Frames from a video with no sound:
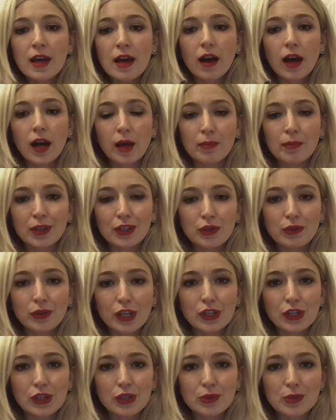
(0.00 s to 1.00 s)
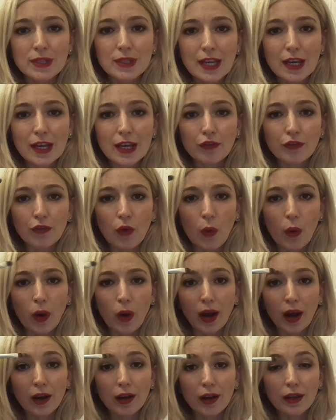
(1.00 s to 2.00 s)
um, and you can use it
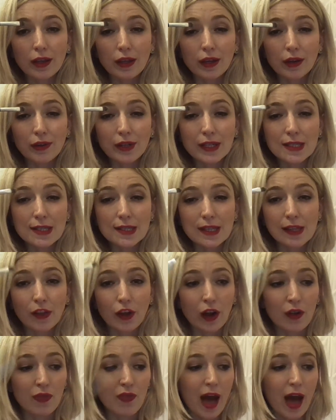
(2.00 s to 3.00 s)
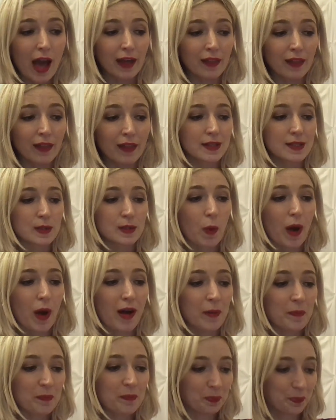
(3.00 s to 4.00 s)
for you know concealer on the eyelid as
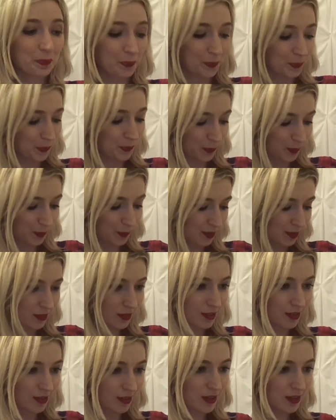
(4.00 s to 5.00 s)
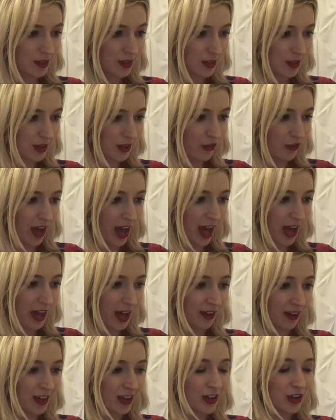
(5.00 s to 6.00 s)
well
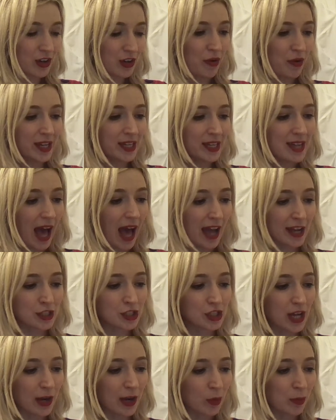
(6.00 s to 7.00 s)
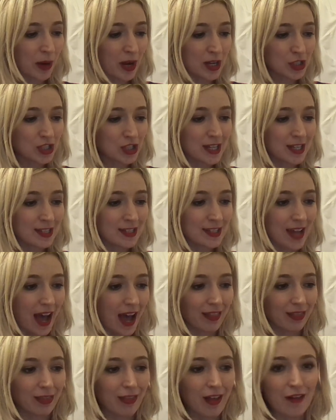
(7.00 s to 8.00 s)
okay going into eyeshadow brushes
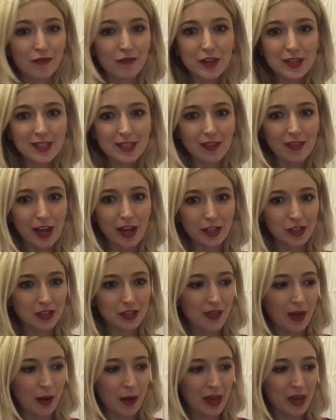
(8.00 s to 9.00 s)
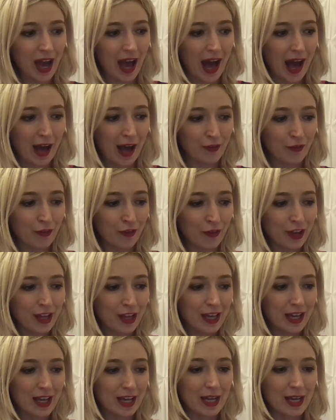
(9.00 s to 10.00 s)
I love the selection that we have
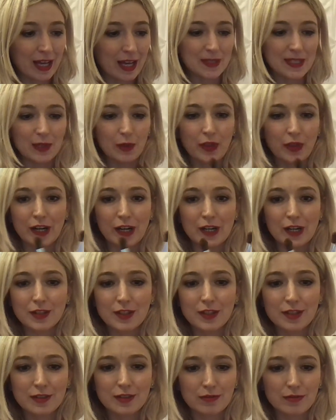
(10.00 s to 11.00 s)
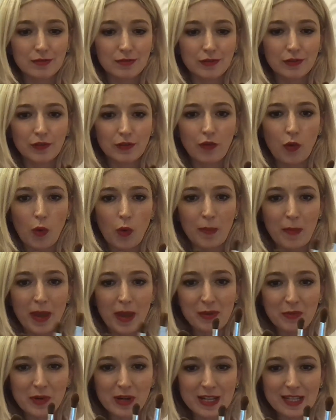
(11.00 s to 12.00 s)
um, so there's four
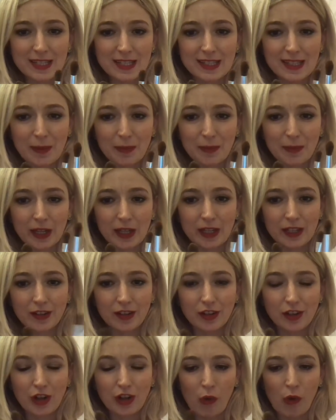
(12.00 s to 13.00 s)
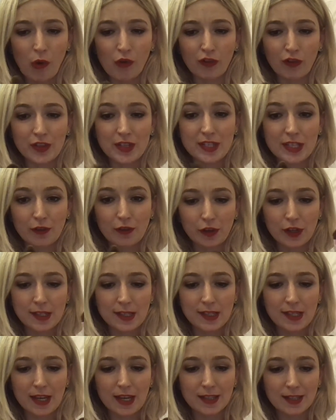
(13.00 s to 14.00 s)
main ones. I'm going to go over the
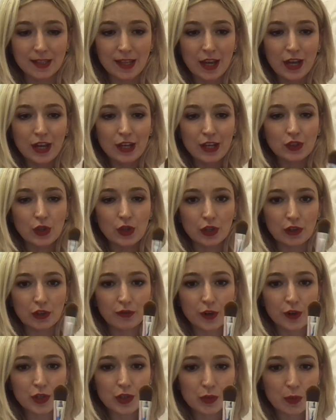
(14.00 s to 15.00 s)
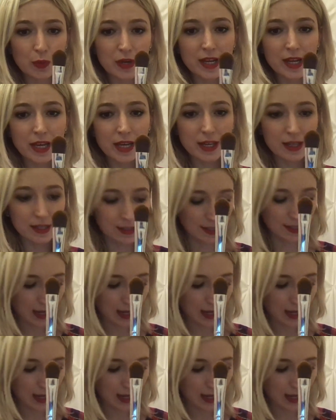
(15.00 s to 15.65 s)
differences. So your first one is,